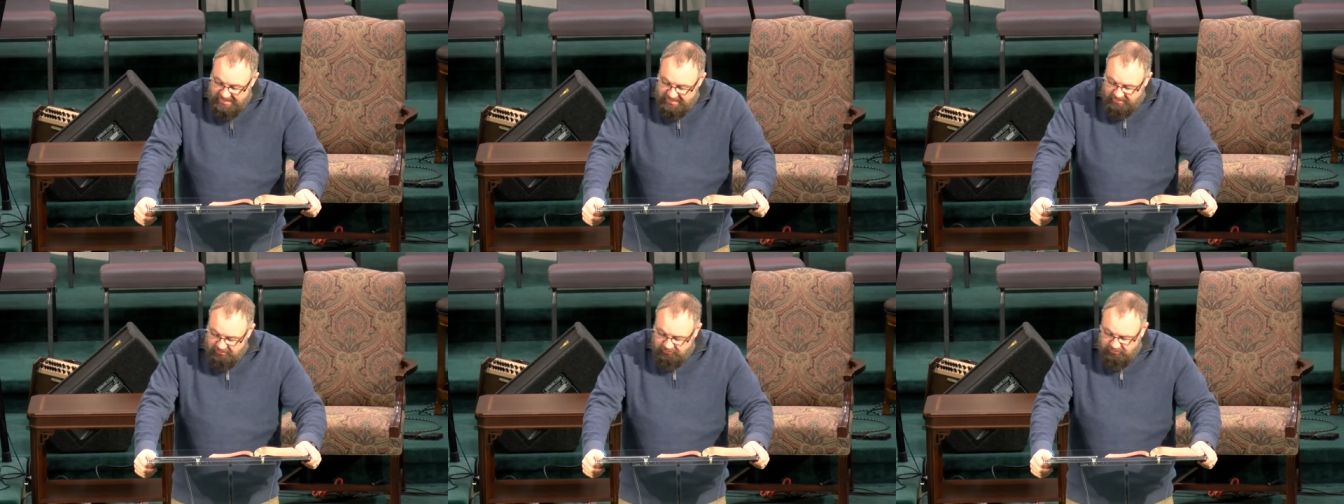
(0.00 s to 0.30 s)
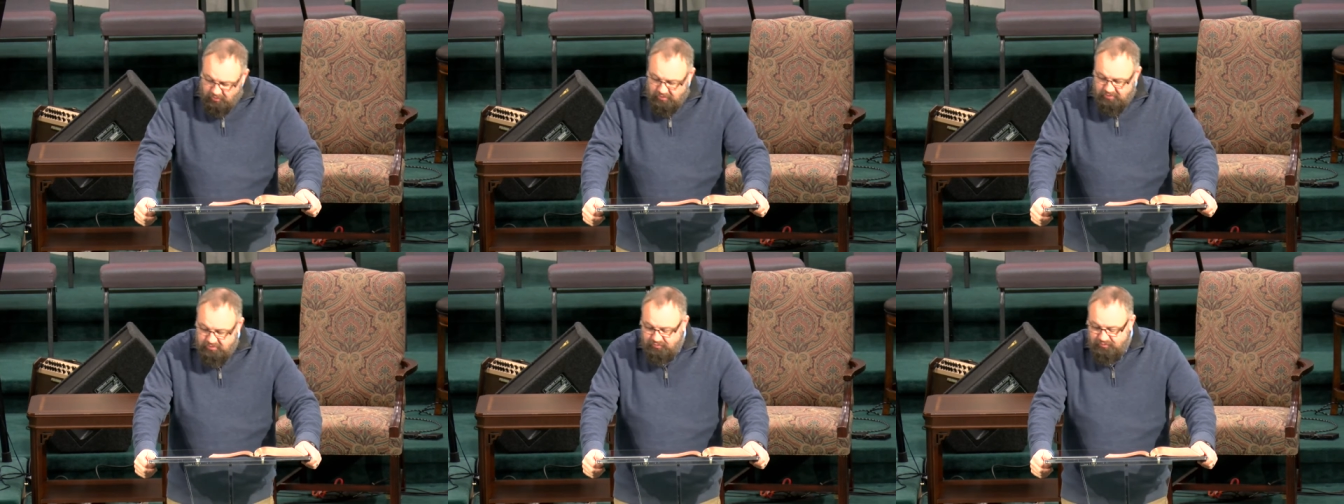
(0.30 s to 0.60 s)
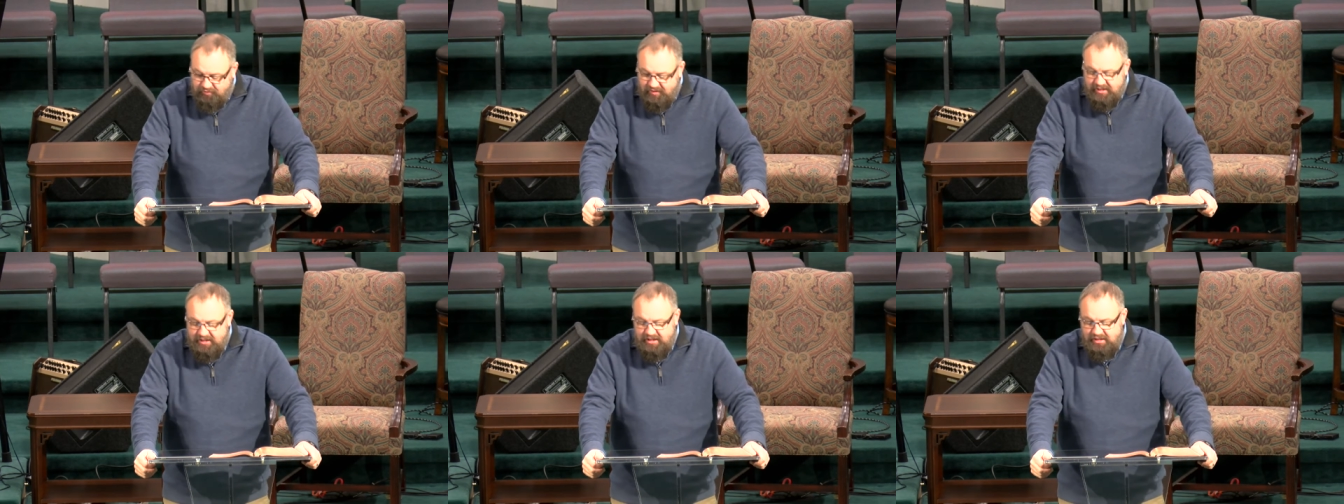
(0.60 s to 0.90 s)
And so it's
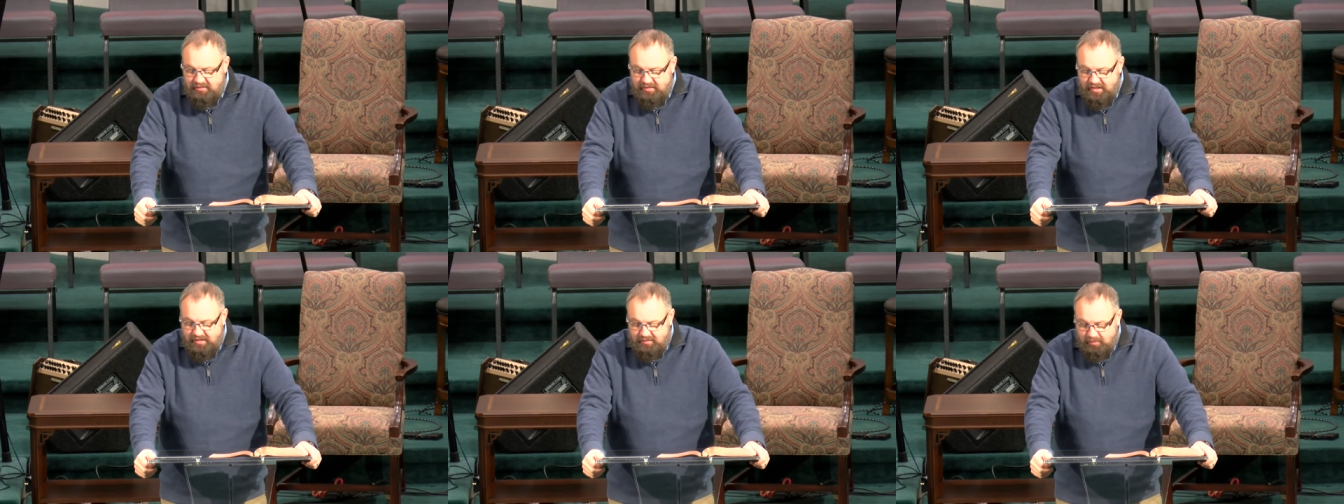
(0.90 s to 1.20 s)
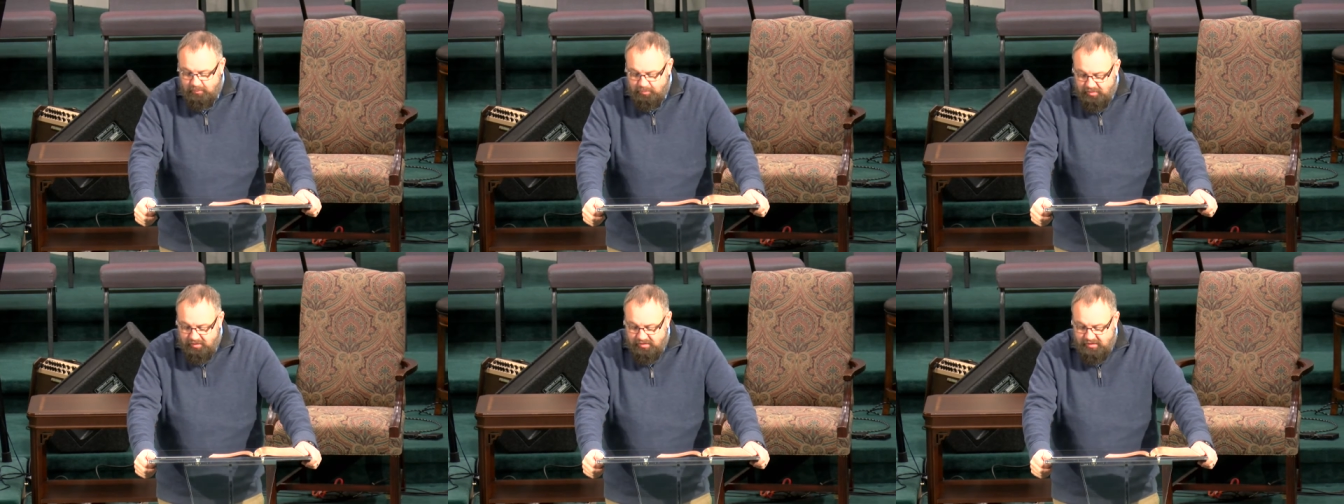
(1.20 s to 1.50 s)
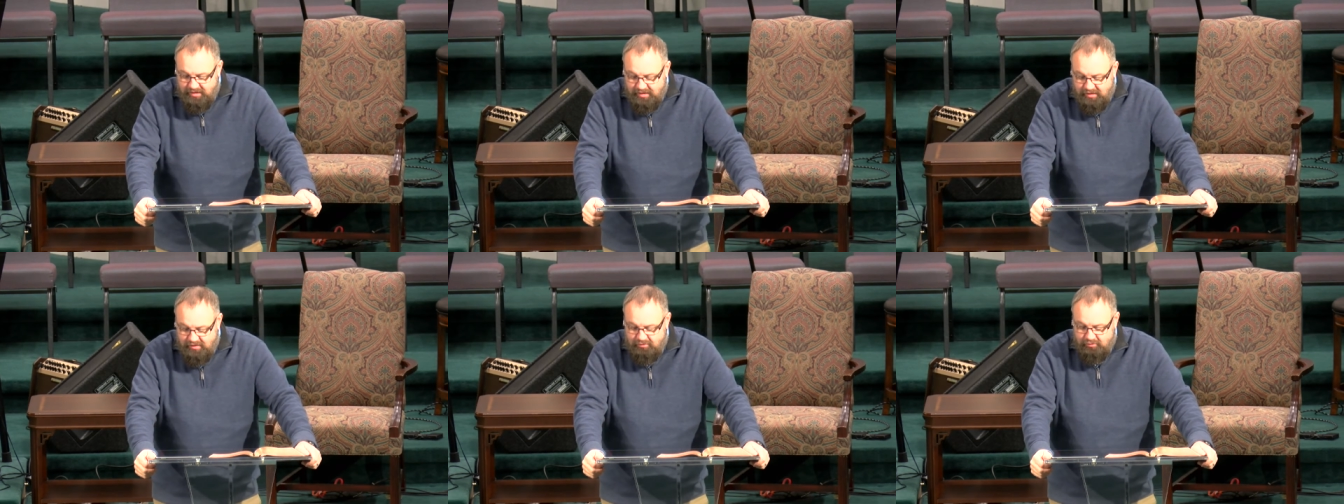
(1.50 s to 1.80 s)
fitting that the book
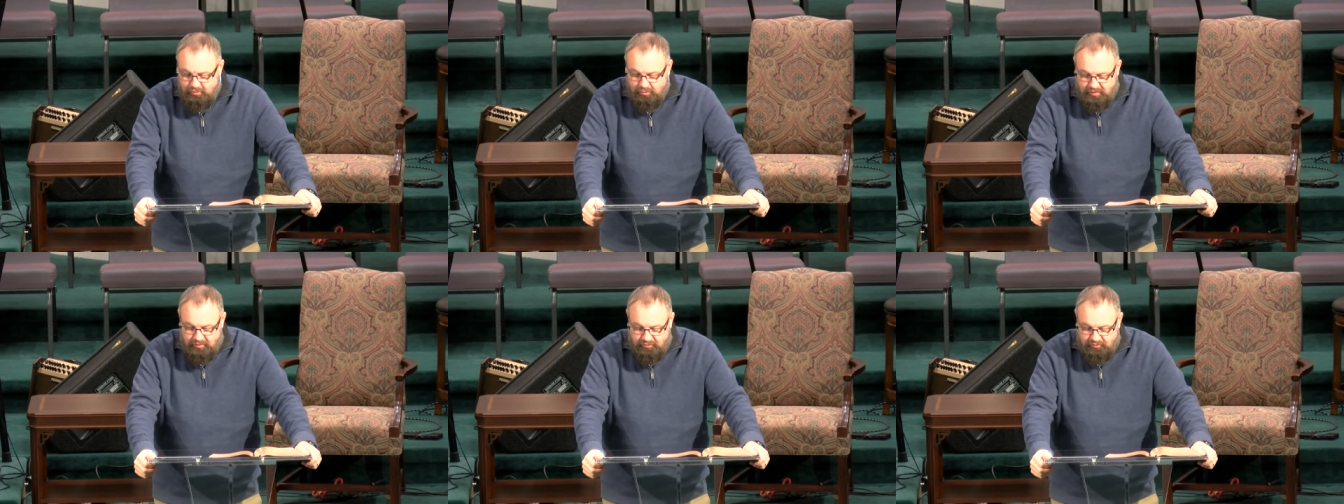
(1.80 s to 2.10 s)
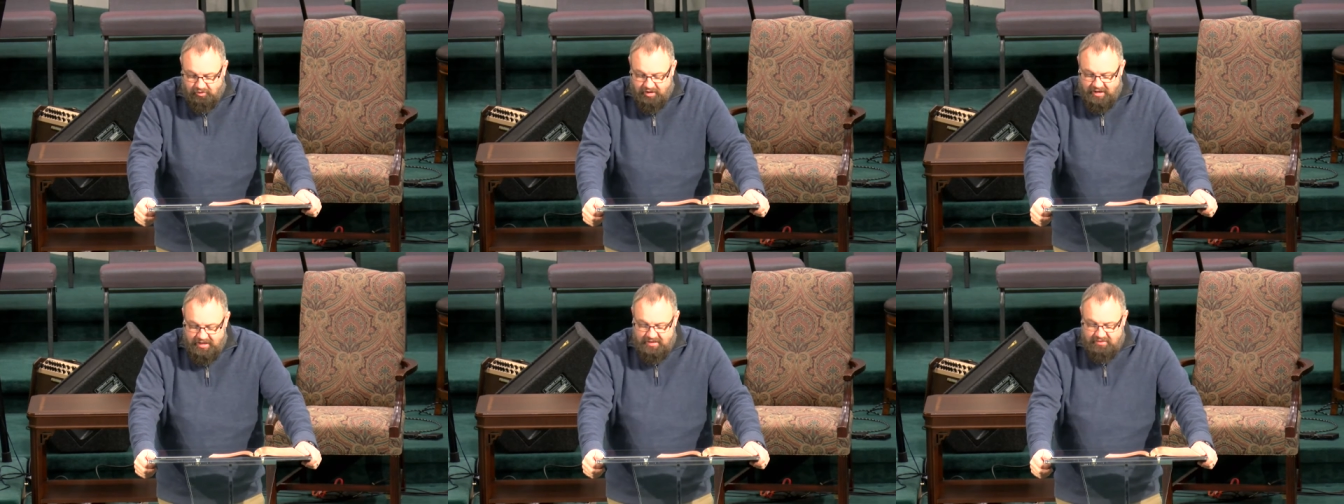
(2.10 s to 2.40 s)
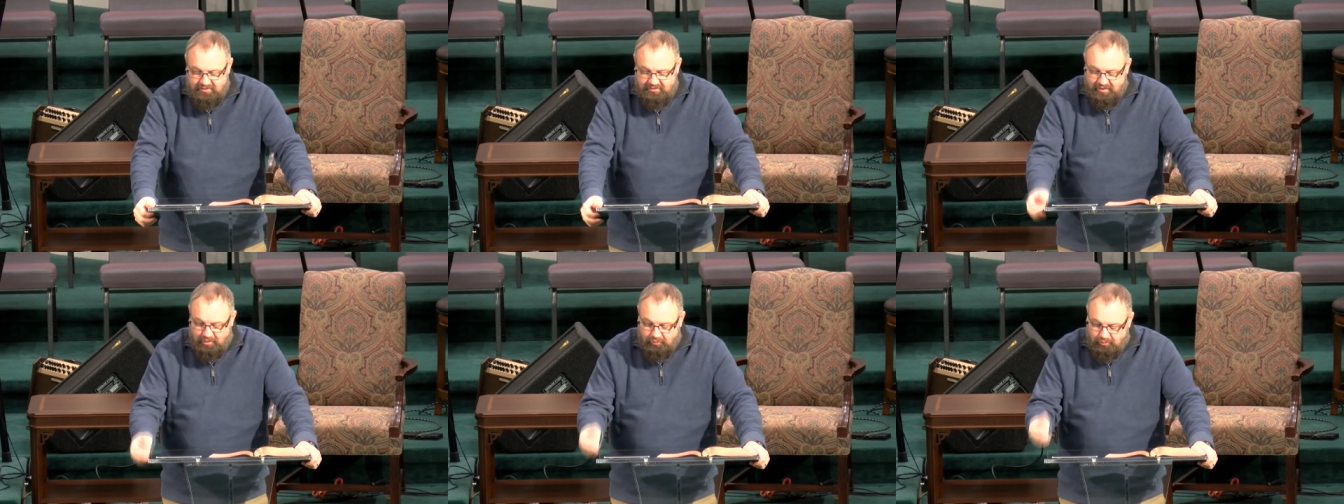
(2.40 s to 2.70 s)
ends with a
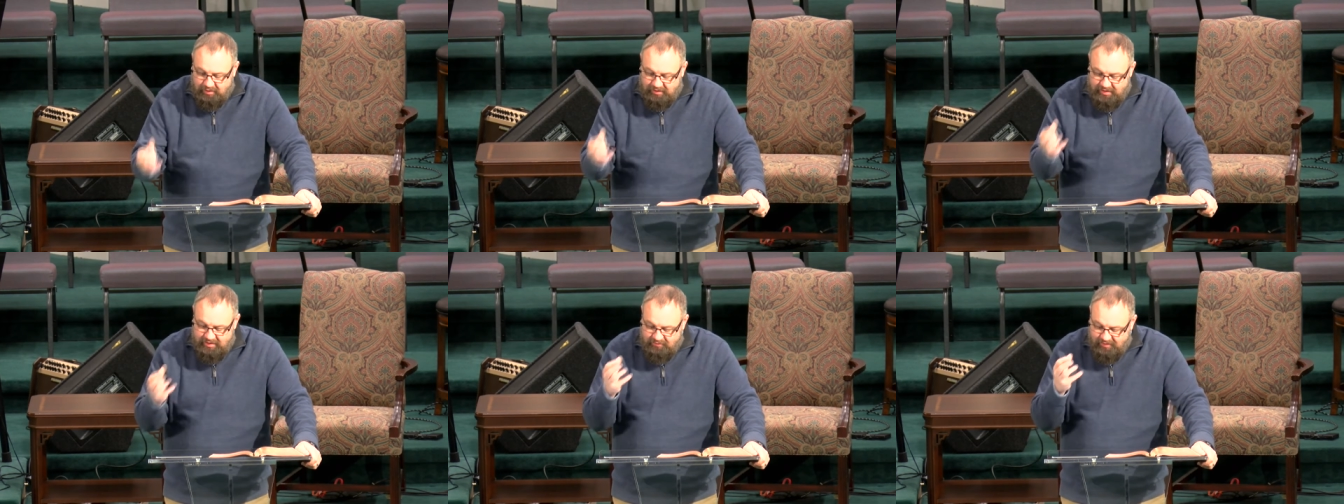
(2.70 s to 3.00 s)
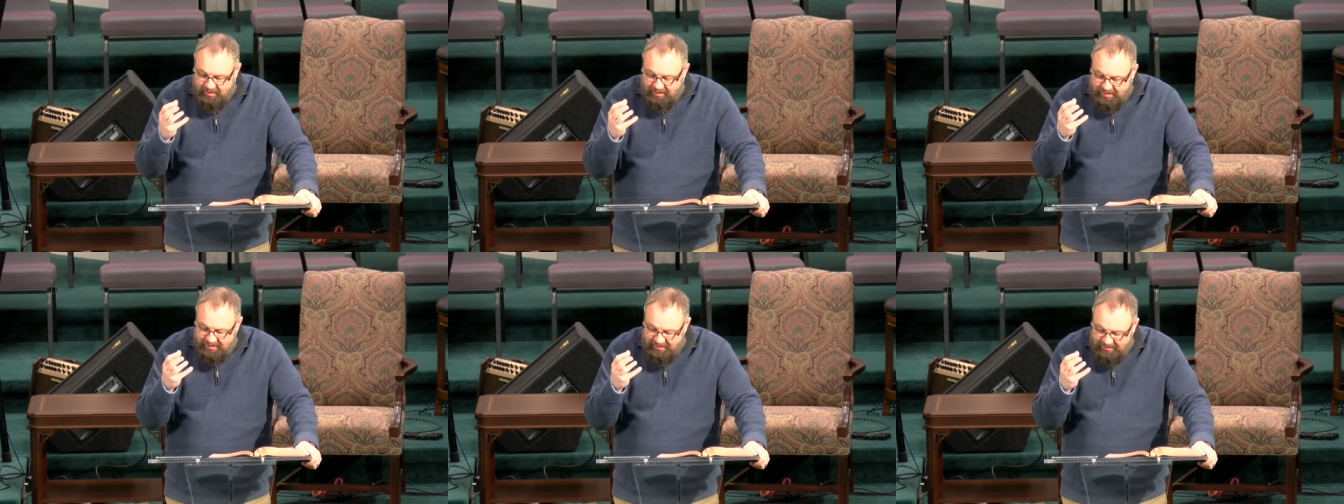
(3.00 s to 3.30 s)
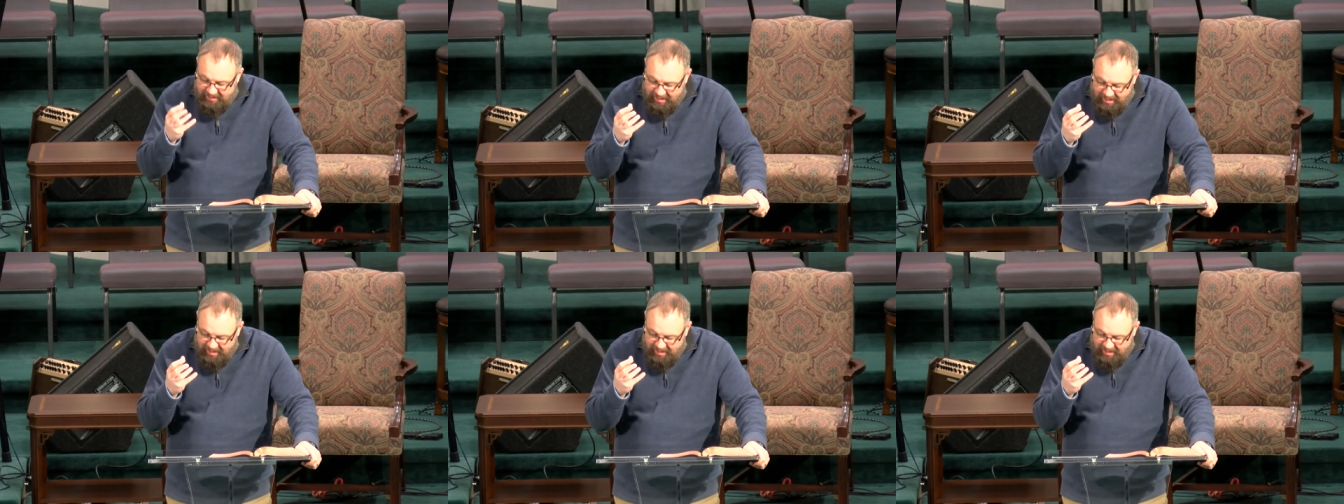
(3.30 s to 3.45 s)
phrase that will leave an,